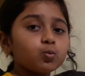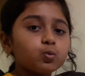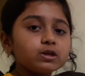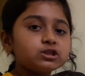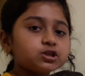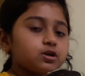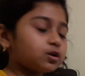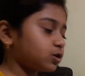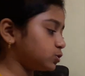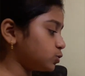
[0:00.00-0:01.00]
which
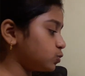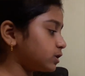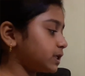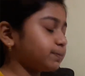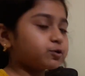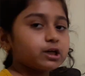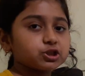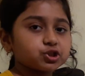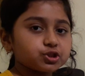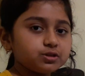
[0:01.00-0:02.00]
do the
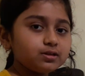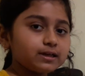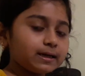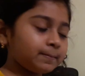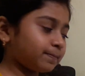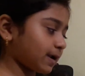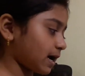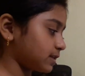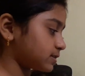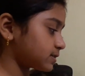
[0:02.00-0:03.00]
reproduction in
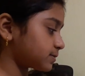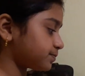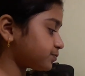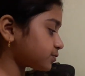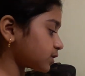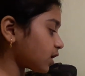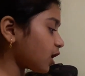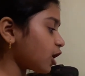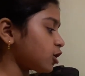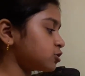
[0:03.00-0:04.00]
plants.
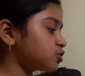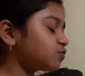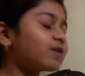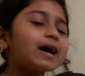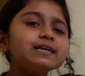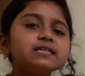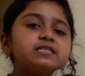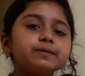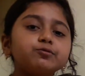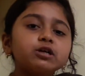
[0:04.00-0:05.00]
So why is
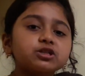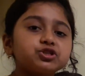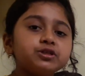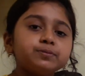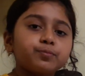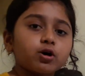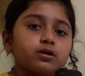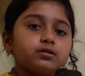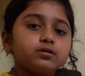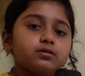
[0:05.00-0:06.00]
reproduction important?